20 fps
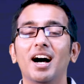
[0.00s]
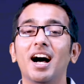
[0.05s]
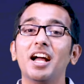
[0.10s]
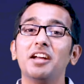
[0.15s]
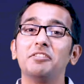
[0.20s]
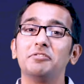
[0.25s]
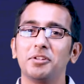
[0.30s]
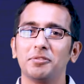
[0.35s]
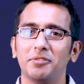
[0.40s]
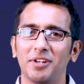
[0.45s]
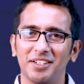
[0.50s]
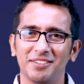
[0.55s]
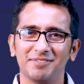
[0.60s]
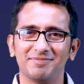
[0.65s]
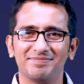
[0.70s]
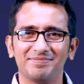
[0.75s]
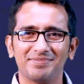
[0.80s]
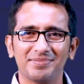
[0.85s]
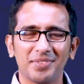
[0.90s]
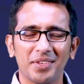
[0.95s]
Hi everyone.
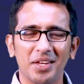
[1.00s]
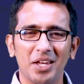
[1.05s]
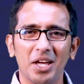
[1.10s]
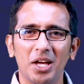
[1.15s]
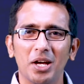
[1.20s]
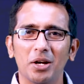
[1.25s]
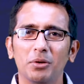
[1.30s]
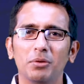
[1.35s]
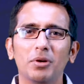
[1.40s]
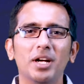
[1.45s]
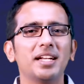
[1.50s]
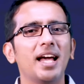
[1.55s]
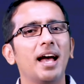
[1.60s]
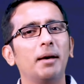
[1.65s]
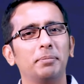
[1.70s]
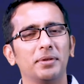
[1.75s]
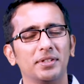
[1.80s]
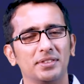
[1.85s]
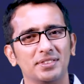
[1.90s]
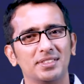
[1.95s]
What
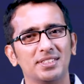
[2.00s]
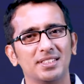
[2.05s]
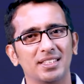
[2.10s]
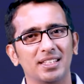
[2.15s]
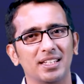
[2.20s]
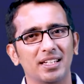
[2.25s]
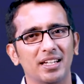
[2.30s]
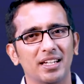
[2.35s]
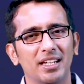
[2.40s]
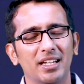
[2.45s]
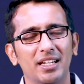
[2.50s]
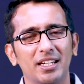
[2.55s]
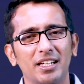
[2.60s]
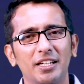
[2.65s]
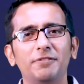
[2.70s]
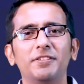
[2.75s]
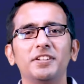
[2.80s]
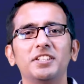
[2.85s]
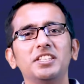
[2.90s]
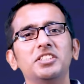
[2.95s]
happens
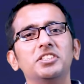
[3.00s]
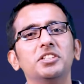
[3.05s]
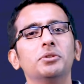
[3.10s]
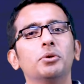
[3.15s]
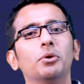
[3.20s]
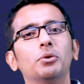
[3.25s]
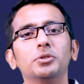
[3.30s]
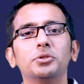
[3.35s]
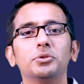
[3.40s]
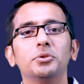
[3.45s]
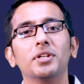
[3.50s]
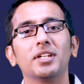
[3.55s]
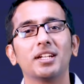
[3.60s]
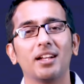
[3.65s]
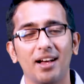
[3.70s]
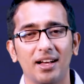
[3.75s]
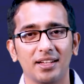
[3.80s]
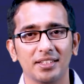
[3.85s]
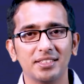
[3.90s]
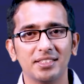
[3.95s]
if a teacher goes to a
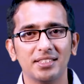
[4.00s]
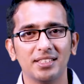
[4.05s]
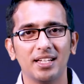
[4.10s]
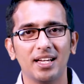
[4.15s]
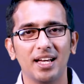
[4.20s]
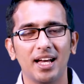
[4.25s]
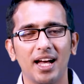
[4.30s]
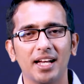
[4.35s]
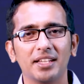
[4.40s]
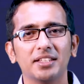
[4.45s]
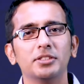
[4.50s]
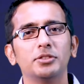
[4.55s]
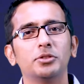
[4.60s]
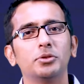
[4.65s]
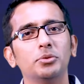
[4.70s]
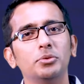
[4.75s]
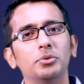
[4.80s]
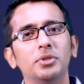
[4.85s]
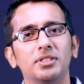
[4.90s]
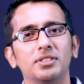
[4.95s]
class and the
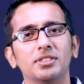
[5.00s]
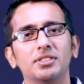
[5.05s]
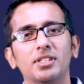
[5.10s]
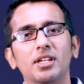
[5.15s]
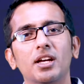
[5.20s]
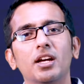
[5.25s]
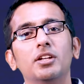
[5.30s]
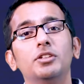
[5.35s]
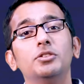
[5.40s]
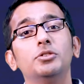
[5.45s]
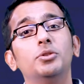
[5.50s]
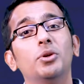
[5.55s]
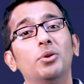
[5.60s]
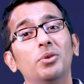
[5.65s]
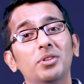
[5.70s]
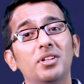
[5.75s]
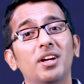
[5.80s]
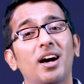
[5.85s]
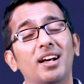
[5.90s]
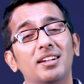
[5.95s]
students
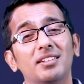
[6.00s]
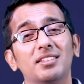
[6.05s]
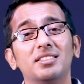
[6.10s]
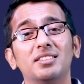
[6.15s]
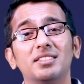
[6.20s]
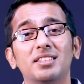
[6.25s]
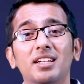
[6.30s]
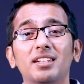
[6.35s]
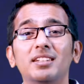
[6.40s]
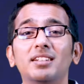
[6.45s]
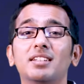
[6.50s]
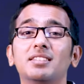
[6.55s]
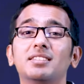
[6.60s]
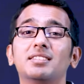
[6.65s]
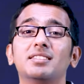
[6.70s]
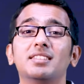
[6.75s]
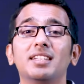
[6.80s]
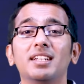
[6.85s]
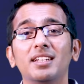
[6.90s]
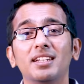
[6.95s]
don't understand a
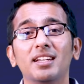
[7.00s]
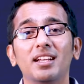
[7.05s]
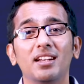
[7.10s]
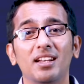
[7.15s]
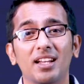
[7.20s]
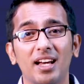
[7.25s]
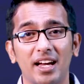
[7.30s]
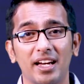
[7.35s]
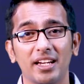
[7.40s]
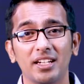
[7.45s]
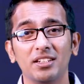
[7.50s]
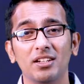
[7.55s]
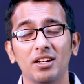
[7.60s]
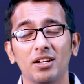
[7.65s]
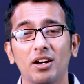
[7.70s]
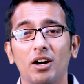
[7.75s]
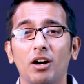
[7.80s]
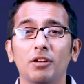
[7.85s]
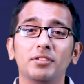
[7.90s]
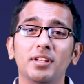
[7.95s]
single line
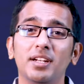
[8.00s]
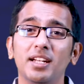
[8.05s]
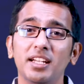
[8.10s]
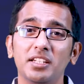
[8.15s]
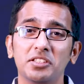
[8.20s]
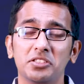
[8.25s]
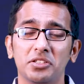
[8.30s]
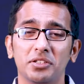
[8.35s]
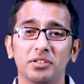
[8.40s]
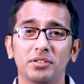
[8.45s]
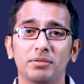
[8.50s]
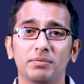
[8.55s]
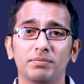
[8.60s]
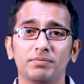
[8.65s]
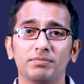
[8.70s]
of the lecture?